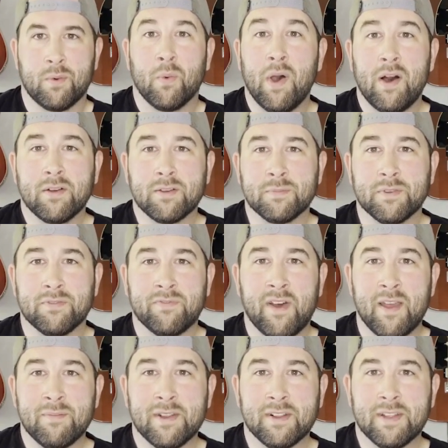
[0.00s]
Welcome to
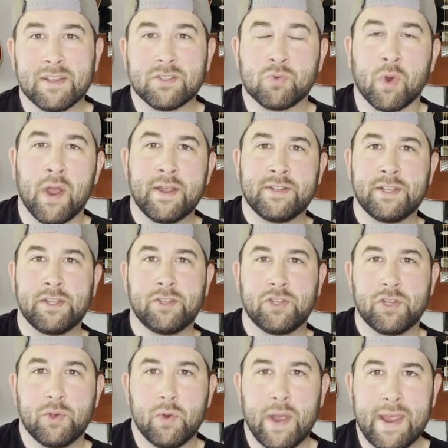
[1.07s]
5 Minute Licks, where I
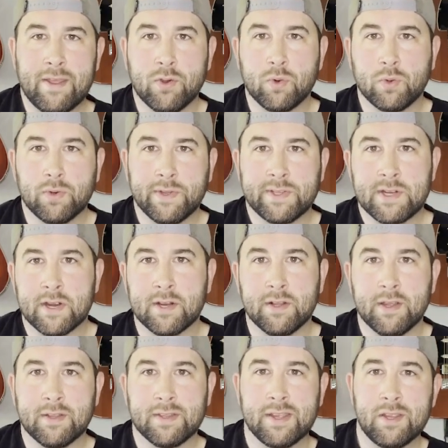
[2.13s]
teach you a cool guitar
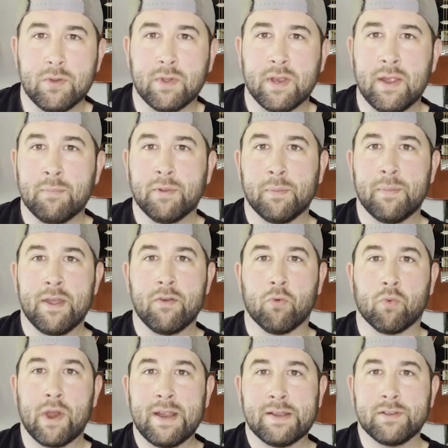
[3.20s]
lick that you can implement
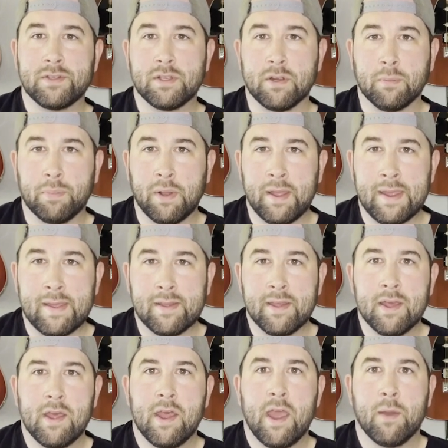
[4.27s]
right into your playing,
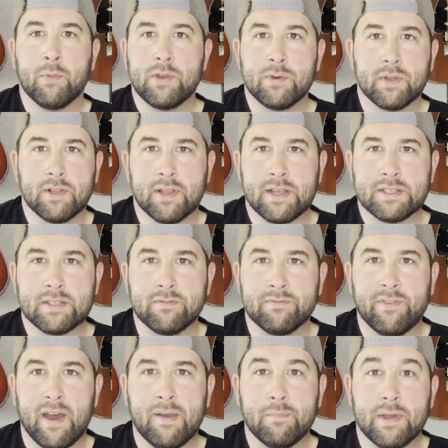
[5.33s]
and we do it in less than
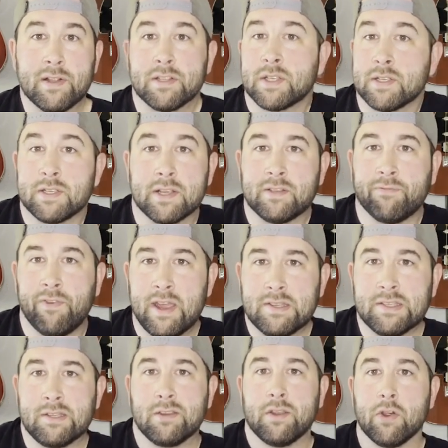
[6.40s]
5 minutes, because let's
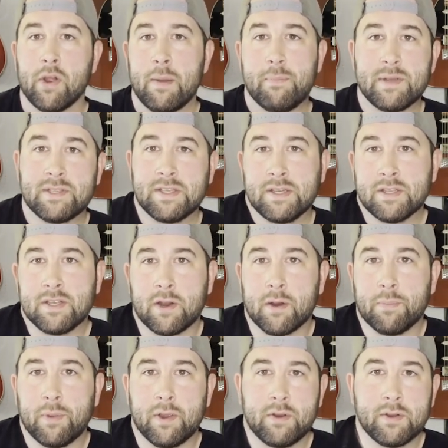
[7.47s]
face it, you're a busy
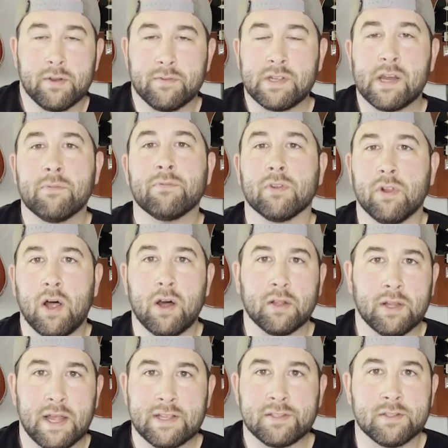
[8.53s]
guitar player, you don't have time for
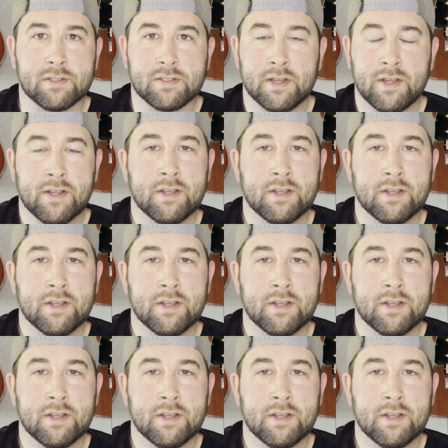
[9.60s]
long lessons.